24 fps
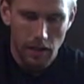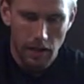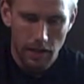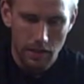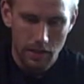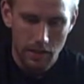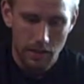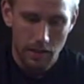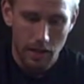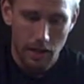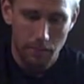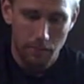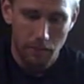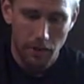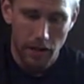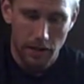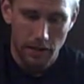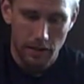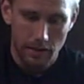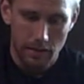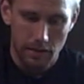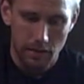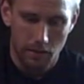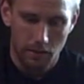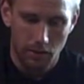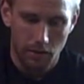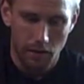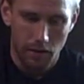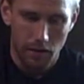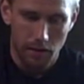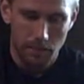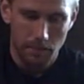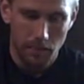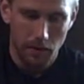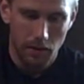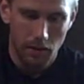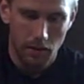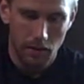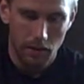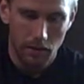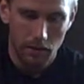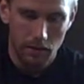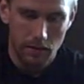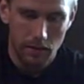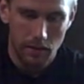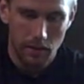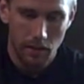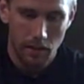I just got practice lacrosse
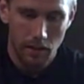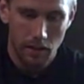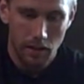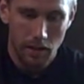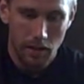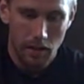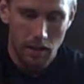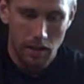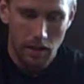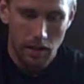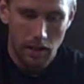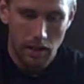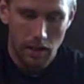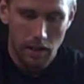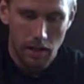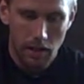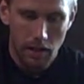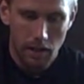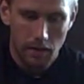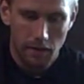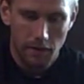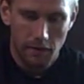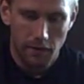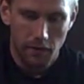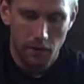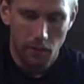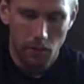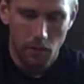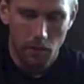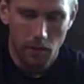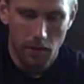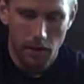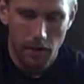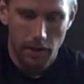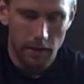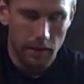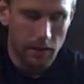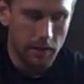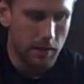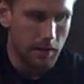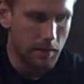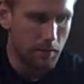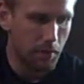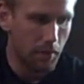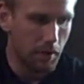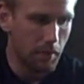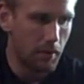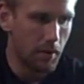balls and this
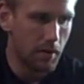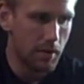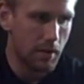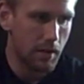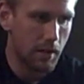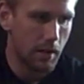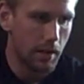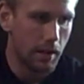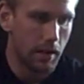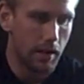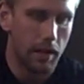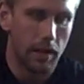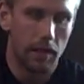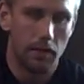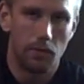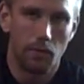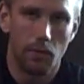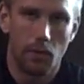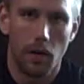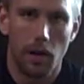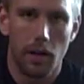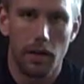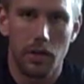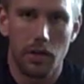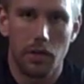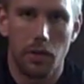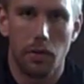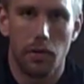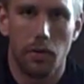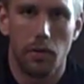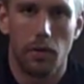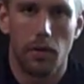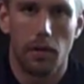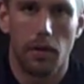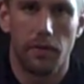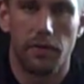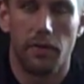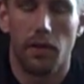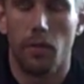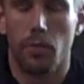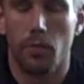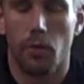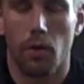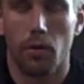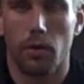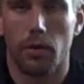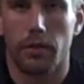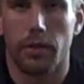is pretty much going to hit what your
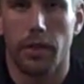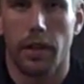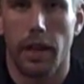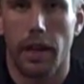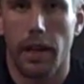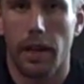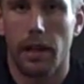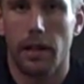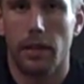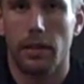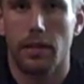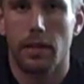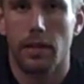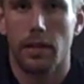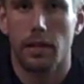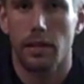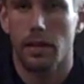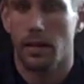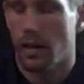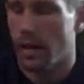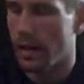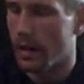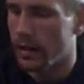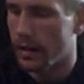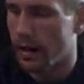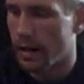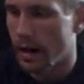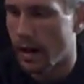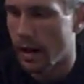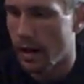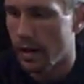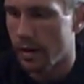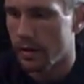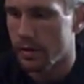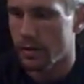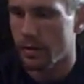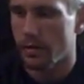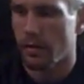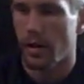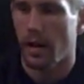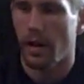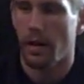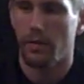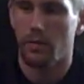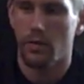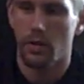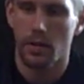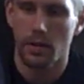foam roller can't. And then I also
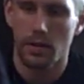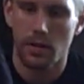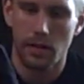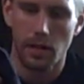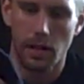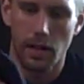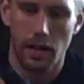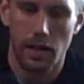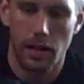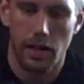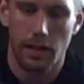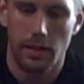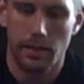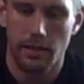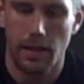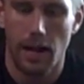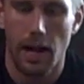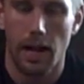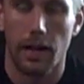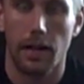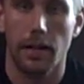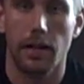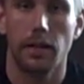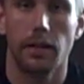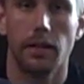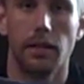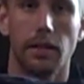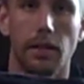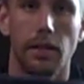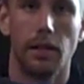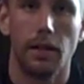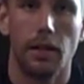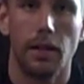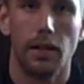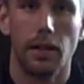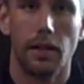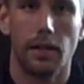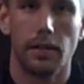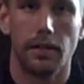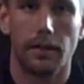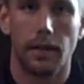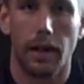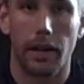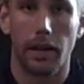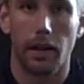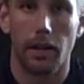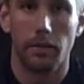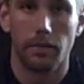have just a sock.
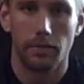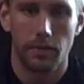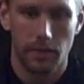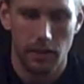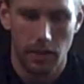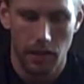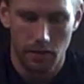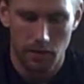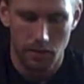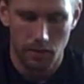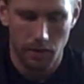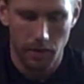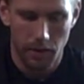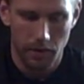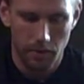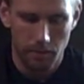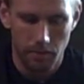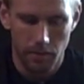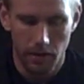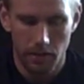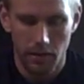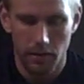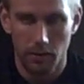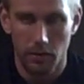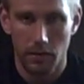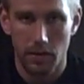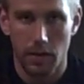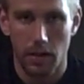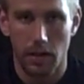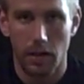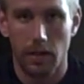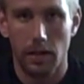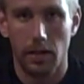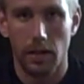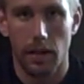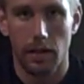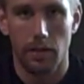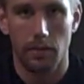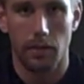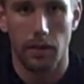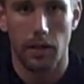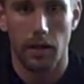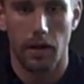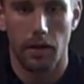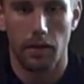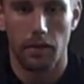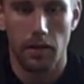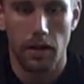I know, sounds weird, but you'll see as we
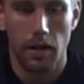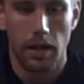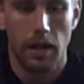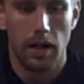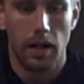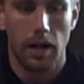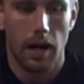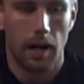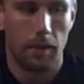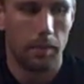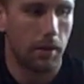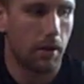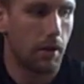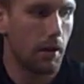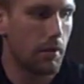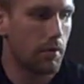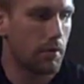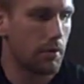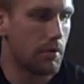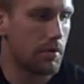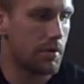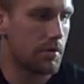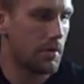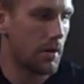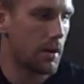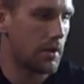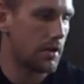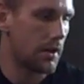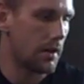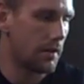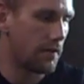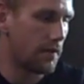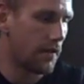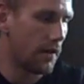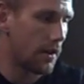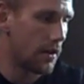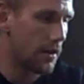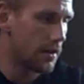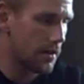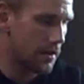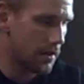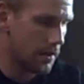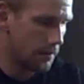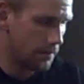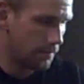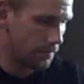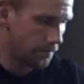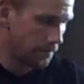go. I'm going to go through stretching
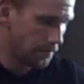first.